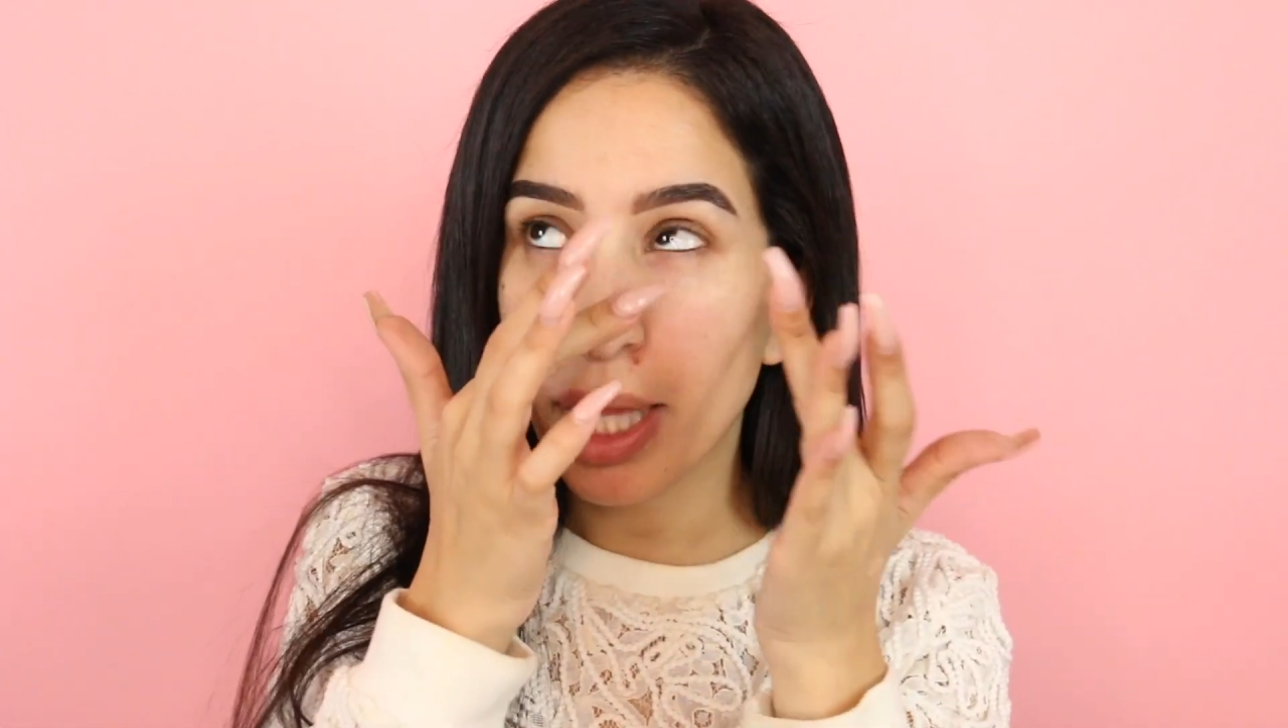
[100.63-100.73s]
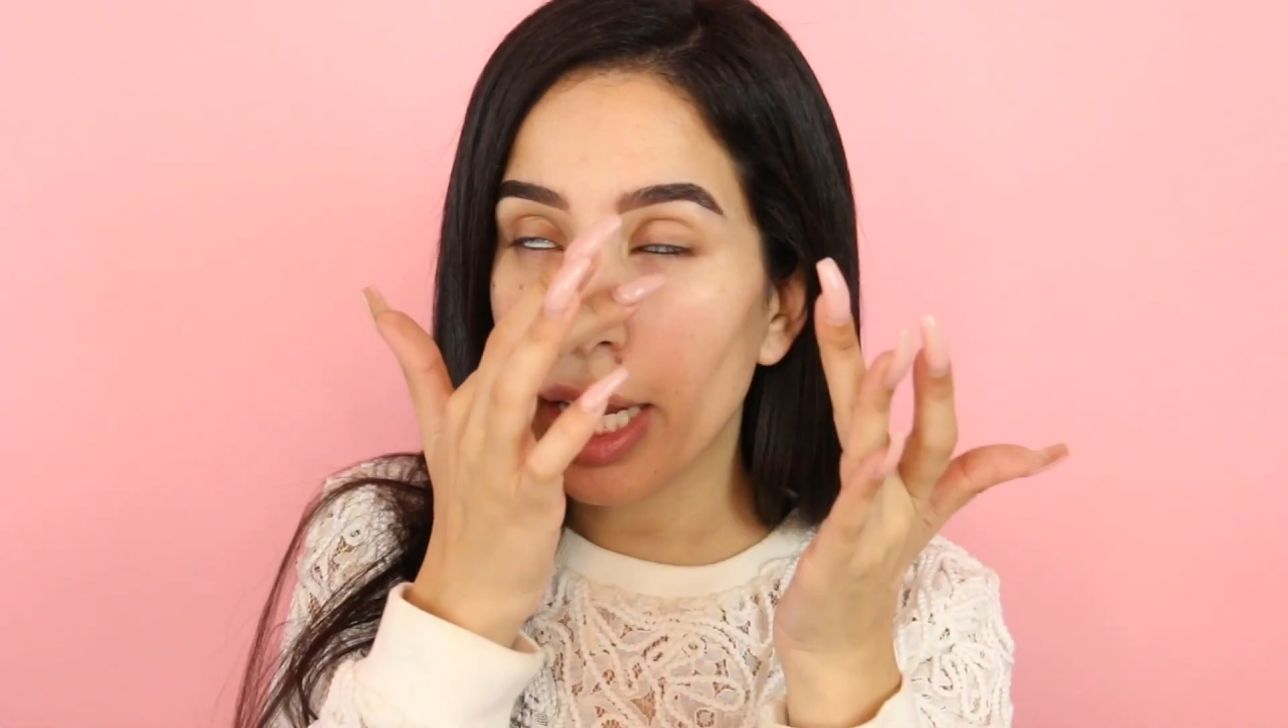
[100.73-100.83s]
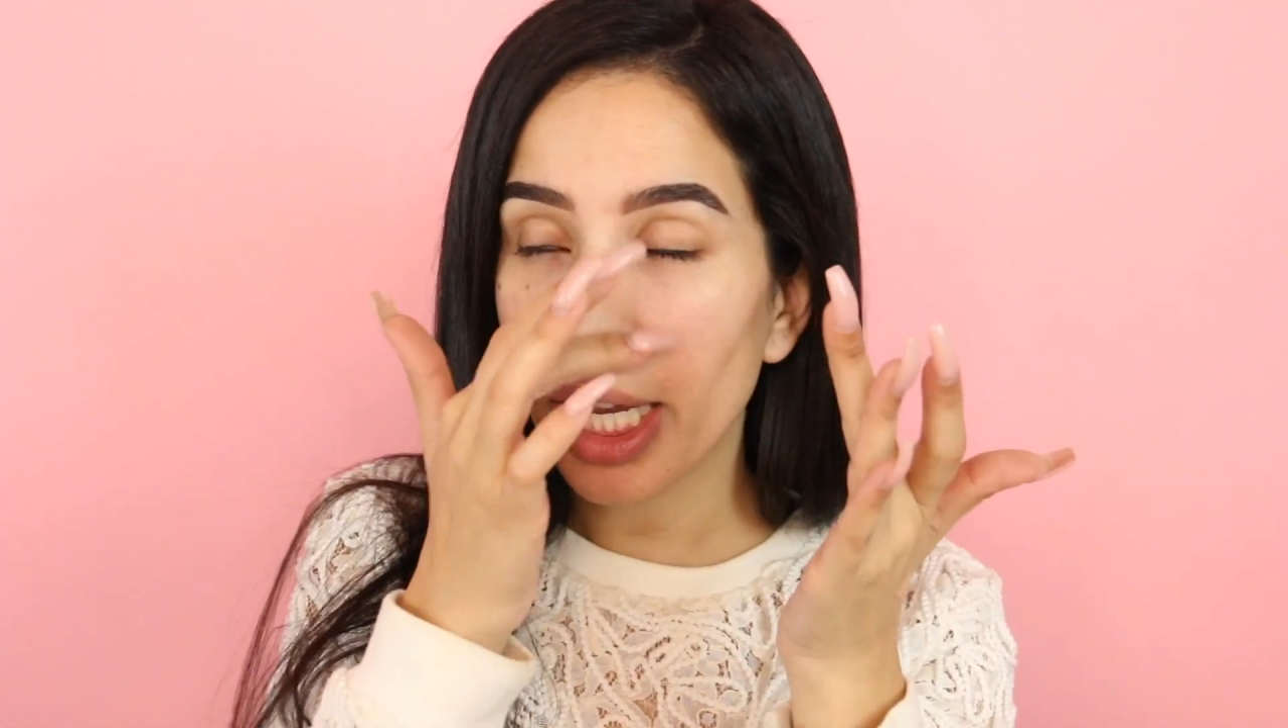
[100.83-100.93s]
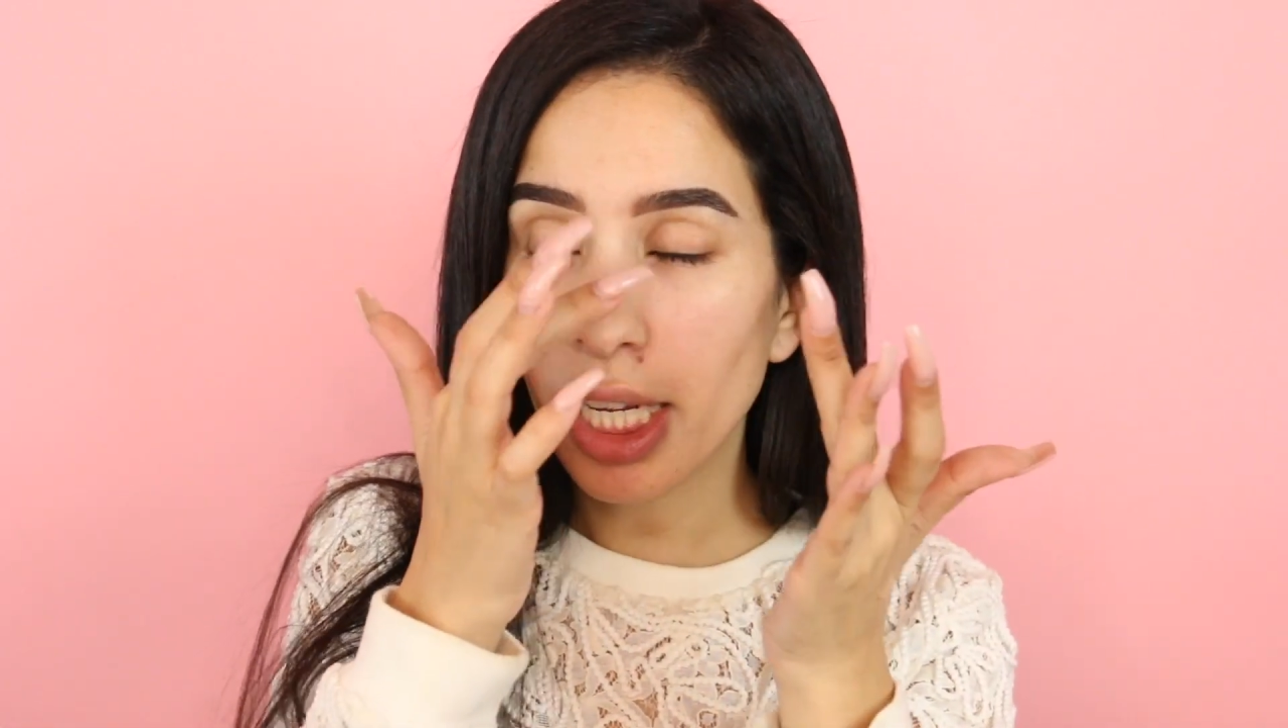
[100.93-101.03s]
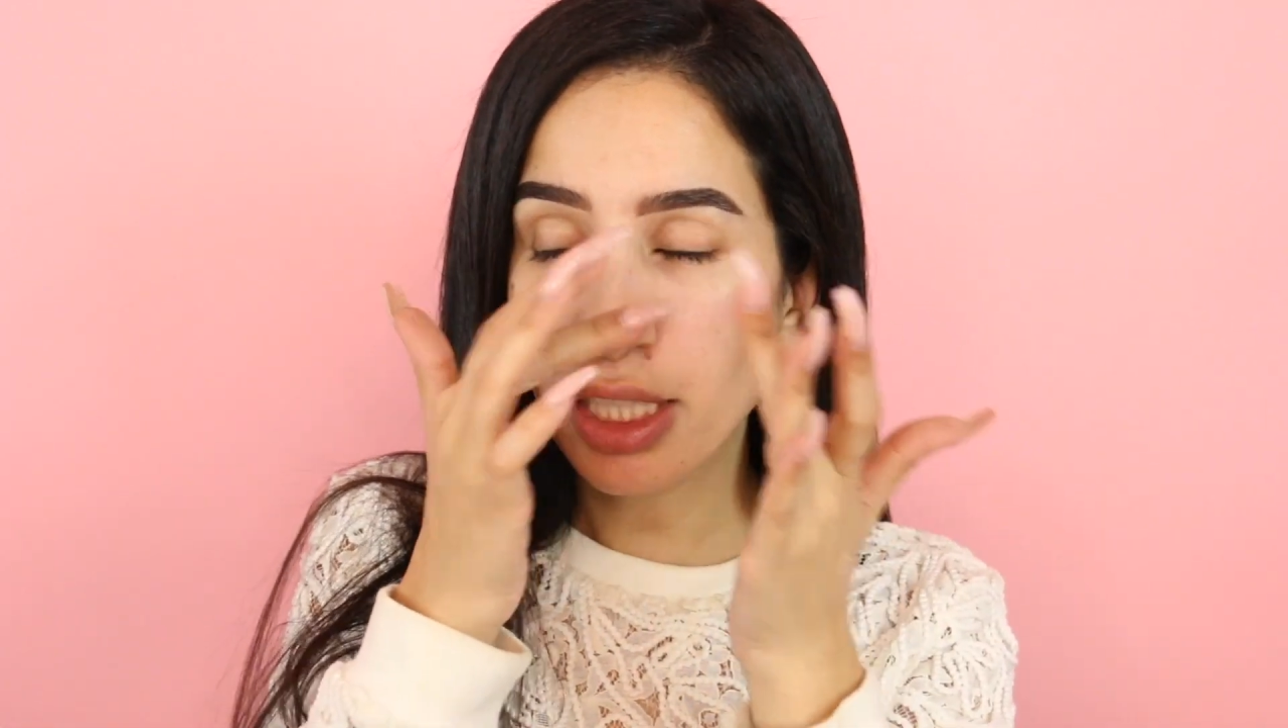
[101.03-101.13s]

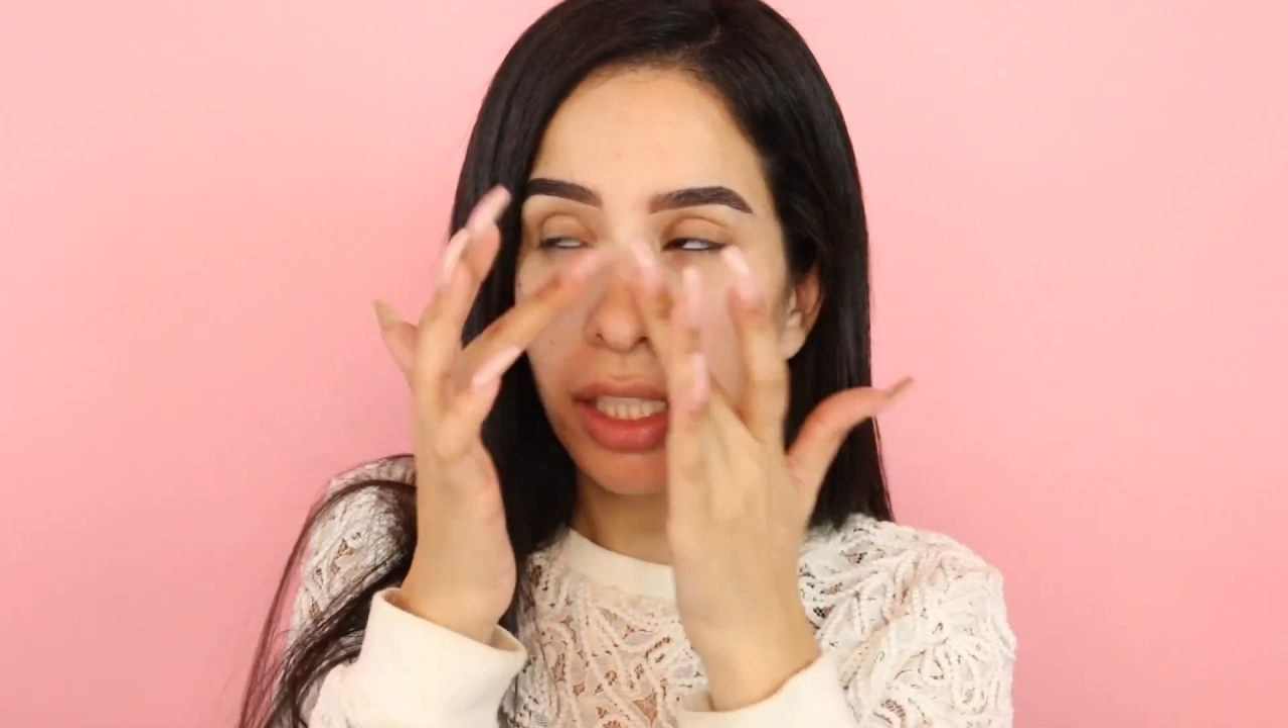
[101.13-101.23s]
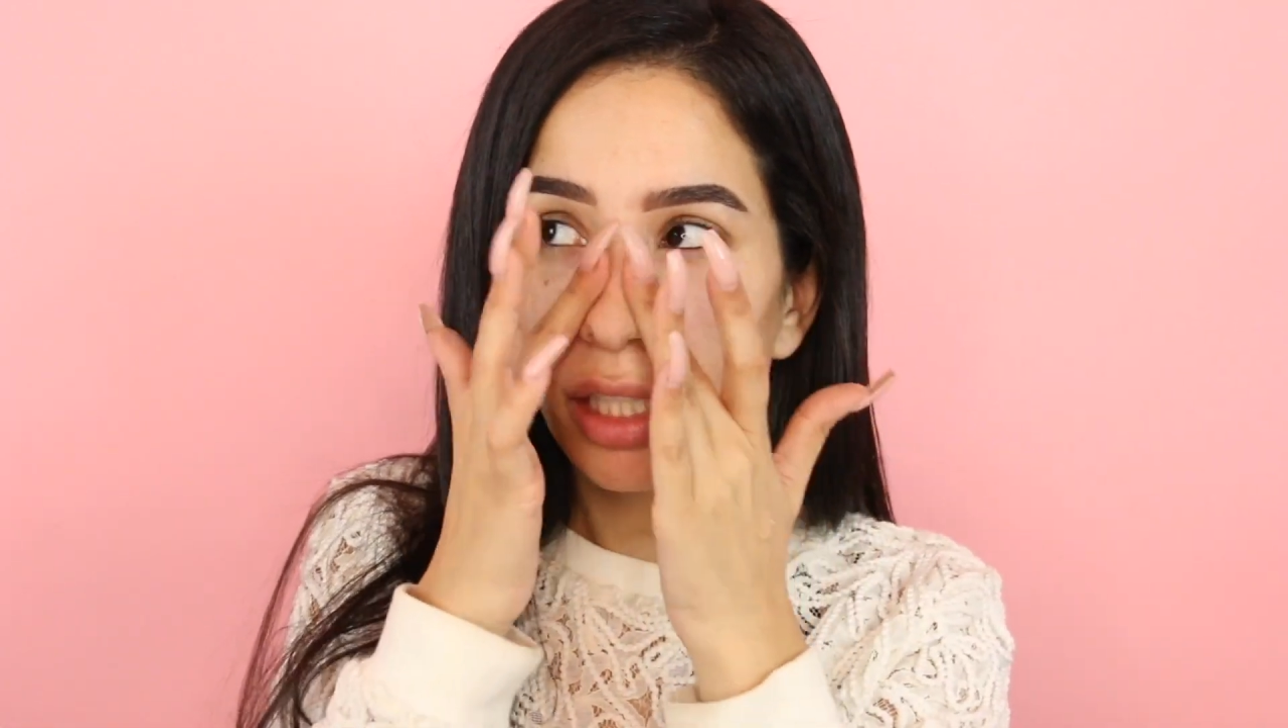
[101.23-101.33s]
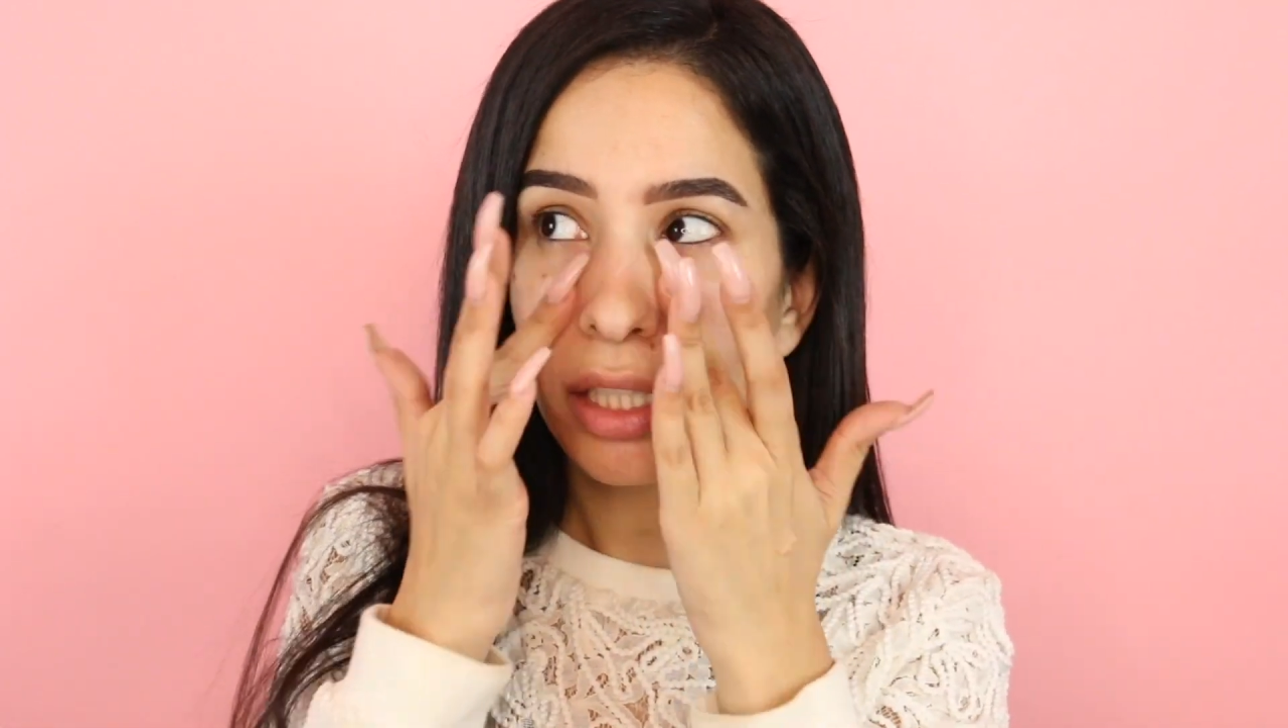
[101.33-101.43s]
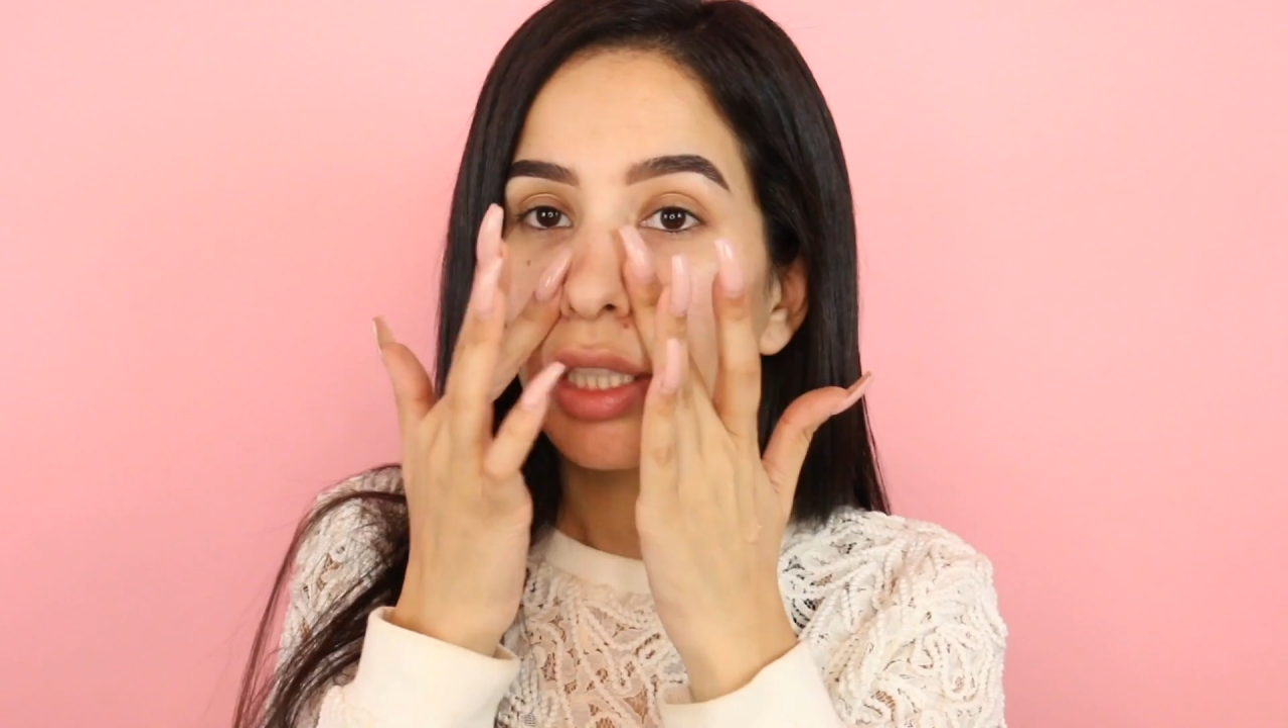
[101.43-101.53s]
apply it,